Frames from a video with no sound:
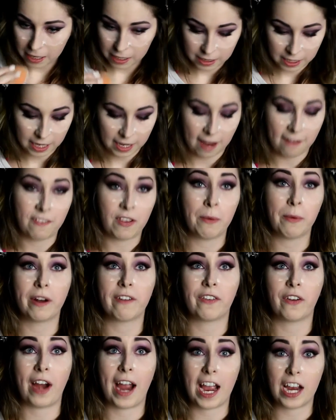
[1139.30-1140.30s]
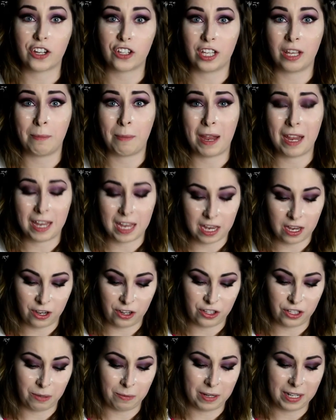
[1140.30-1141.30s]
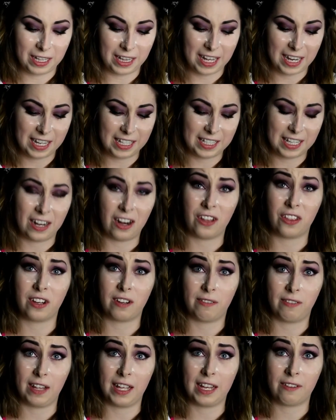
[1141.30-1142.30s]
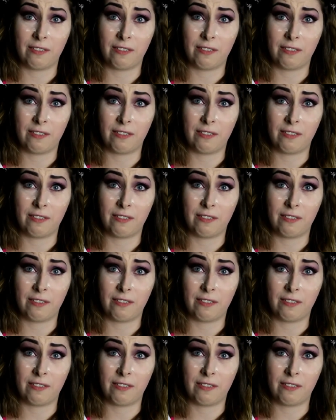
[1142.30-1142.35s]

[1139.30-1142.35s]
Like if you would if you're actually baking, you usually want to let it sit on there for like